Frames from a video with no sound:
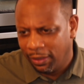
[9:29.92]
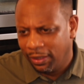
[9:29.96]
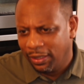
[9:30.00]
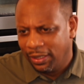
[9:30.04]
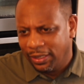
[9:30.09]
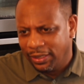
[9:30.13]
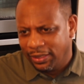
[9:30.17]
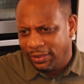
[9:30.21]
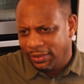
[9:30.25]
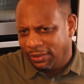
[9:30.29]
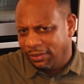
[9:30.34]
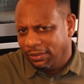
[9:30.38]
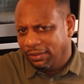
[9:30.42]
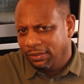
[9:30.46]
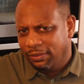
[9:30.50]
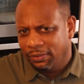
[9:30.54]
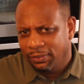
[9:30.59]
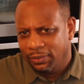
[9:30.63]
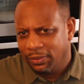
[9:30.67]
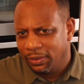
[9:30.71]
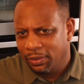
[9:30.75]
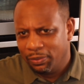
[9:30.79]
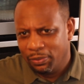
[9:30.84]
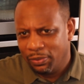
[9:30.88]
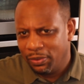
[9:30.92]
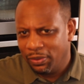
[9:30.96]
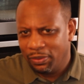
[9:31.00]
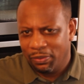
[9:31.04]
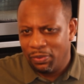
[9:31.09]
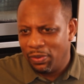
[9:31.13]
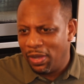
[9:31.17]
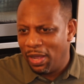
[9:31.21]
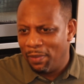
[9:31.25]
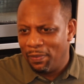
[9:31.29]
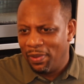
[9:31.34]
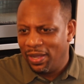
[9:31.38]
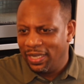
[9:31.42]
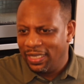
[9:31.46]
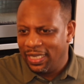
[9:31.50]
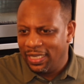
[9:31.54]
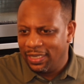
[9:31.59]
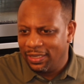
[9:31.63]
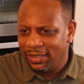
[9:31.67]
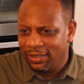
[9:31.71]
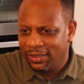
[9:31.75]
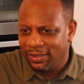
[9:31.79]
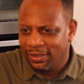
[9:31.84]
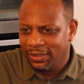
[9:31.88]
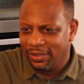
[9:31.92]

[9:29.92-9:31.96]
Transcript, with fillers: yeah, what, what, what am I then?